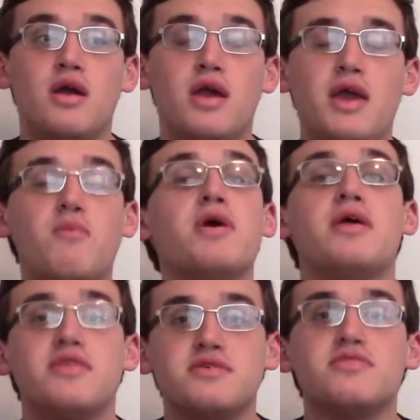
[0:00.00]
it
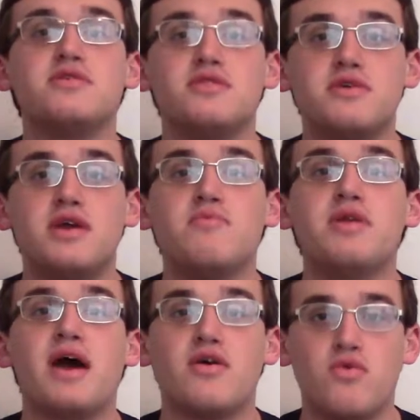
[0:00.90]

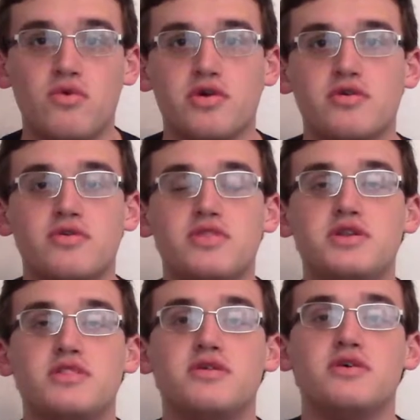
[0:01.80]
went out of order.
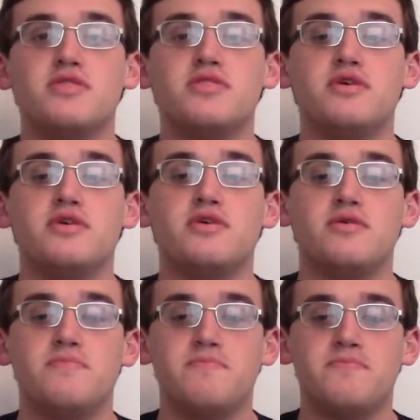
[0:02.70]

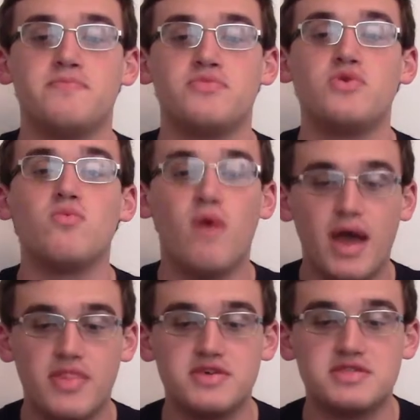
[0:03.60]
The
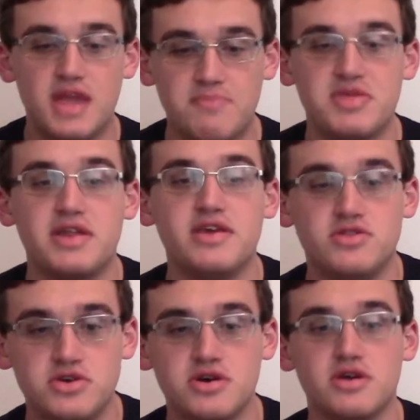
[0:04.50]
steps that he
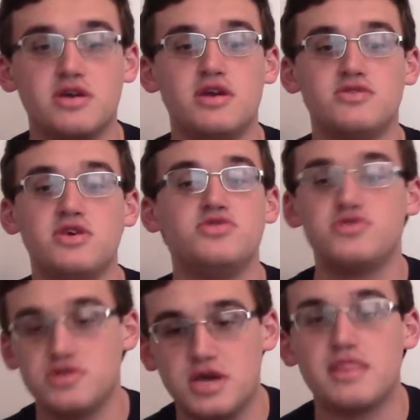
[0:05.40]
took, he
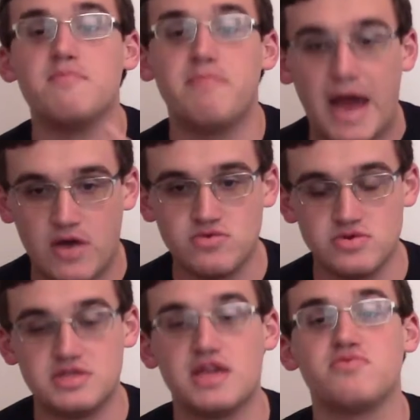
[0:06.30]
should have done them
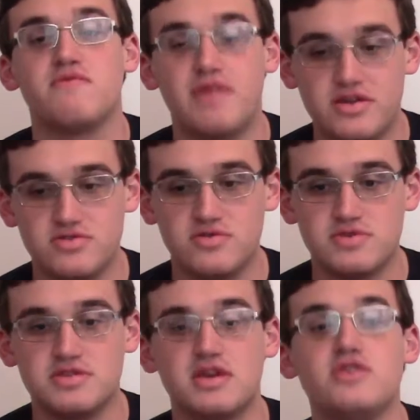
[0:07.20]
backwards. That's what Van Jones
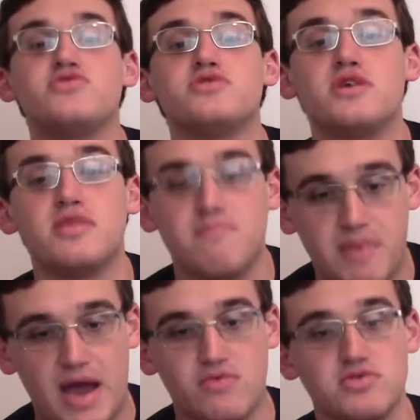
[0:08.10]
is saying. He should have done them
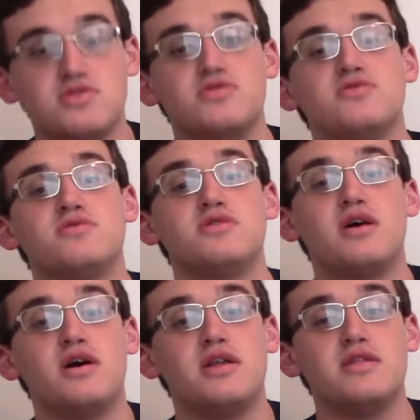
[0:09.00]
backwards. He should have
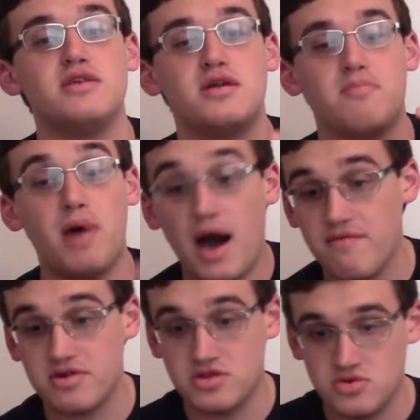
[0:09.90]
gone and done a
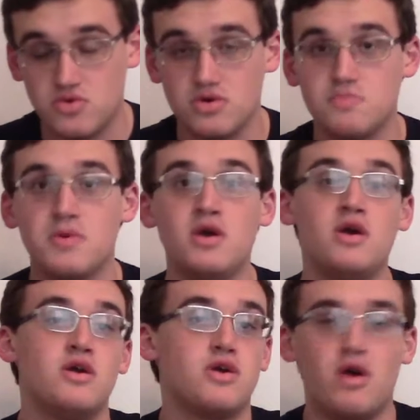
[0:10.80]
poverty tour.
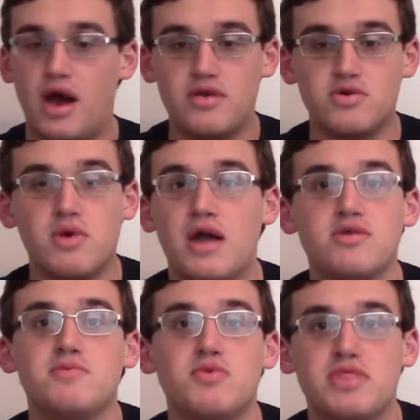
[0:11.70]
I don't
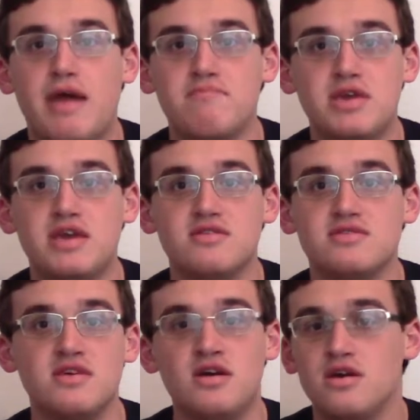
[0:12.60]
even know what that
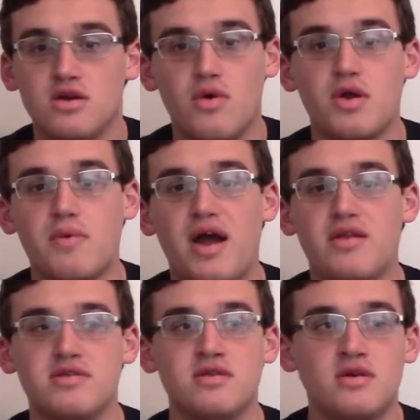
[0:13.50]
means. Going around
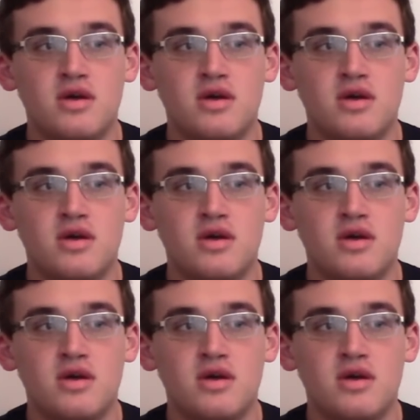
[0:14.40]
and